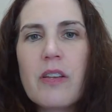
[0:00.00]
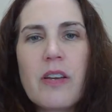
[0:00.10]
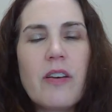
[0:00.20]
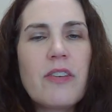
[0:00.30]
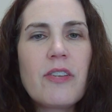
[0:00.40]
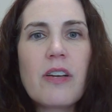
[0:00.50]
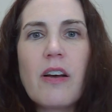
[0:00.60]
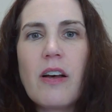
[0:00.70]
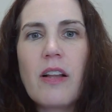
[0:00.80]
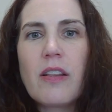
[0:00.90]
does
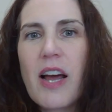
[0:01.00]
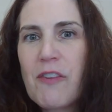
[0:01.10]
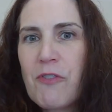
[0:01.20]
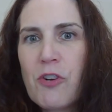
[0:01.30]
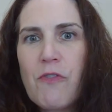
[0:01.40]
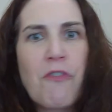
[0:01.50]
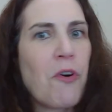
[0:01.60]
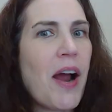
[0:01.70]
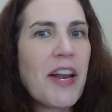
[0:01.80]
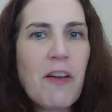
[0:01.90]
a lot of
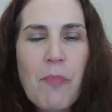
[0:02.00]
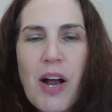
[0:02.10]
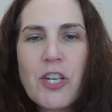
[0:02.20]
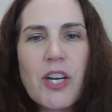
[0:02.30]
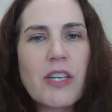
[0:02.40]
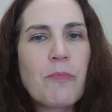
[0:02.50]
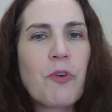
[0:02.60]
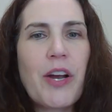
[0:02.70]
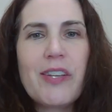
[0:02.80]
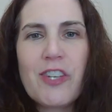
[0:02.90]
variety of projects, some
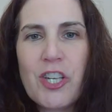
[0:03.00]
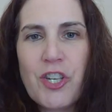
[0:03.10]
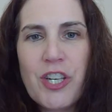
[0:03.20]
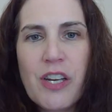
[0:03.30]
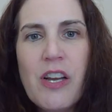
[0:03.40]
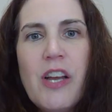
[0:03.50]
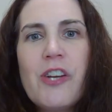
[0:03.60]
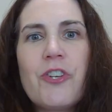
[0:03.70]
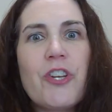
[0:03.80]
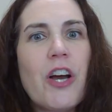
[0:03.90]
great stitching.
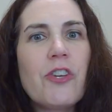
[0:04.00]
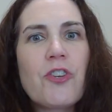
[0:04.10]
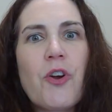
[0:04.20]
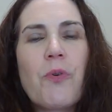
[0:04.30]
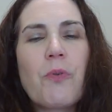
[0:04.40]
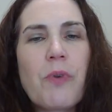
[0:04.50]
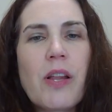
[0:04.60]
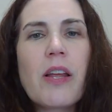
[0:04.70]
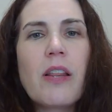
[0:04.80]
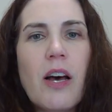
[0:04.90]
She also
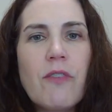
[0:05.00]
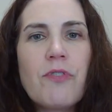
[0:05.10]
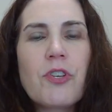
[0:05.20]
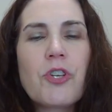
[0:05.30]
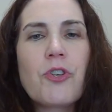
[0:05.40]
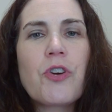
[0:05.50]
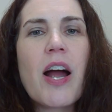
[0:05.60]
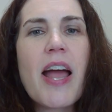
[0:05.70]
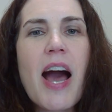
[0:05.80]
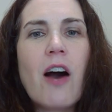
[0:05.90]
really loves to
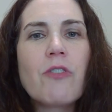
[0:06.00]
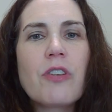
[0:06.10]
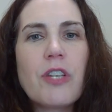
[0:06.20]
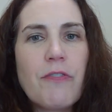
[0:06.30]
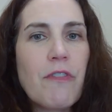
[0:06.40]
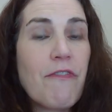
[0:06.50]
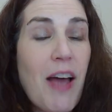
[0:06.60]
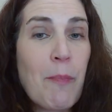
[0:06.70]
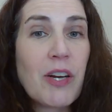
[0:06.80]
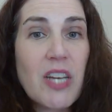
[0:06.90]
try out different
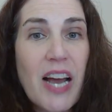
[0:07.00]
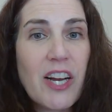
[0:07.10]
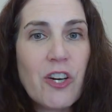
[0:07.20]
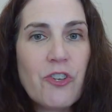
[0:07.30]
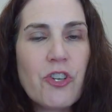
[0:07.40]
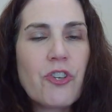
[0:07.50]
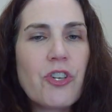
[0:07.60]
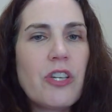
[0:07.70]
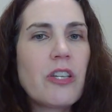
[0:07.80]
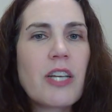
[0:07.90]
fabric dyers.
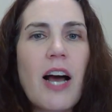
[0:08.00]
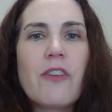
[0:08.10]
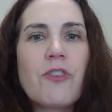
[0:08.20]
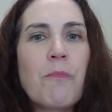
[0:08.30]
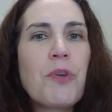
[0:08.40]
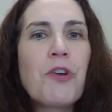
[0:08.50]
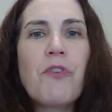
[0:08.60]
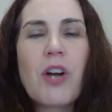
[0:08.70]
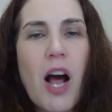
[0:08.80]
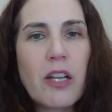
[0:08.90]
She's got some
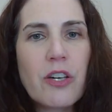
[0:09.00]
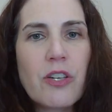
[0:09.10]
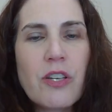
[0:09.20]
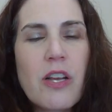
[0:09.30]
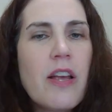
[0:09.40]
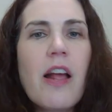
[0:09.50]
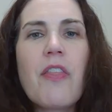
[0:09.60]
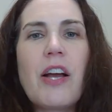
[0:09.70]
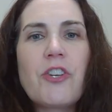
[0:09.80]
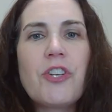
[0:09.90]
beautiful colors
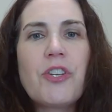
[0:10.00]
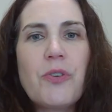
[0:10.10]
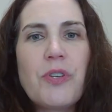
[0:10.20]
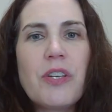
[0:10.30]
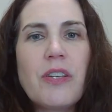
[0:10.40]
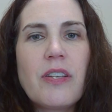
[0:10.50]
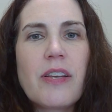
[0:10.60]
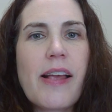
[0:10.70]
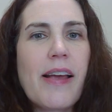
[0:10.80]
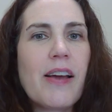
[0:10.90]
that she uses,
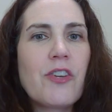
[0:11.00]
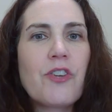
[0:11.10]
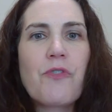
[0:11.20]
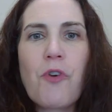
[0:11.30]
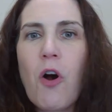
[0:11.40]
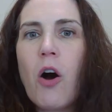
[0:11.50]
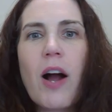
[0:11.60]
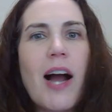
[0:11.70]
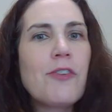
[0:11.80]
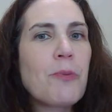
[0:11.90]
and for all
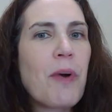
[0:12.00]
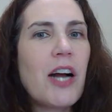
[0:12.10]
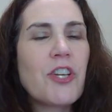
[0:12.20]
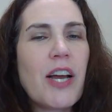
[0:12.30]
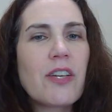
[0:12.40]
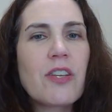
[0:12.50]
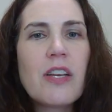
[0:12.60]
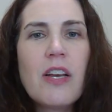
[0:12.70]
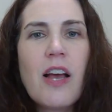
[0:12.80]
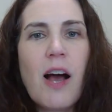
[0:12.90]
kinds of projects.
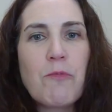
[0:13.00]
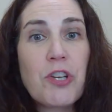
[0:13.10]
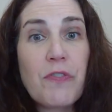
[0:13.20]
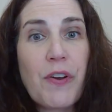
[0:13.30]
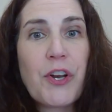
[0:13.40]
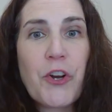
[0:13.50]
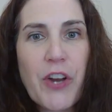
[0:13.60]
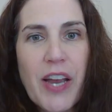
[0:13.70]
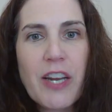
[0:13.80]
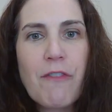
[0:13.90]
She's very
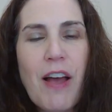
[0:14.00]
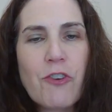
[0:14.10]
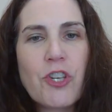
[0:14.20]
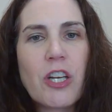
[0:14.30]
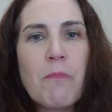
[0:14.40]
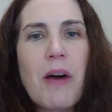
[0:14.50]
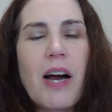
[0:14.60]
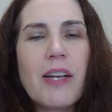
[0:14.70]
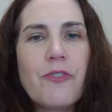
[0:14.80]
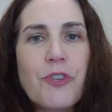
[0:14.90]
creative how she
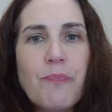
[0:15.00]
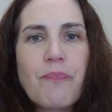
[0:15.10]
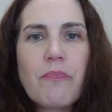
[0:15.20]
combines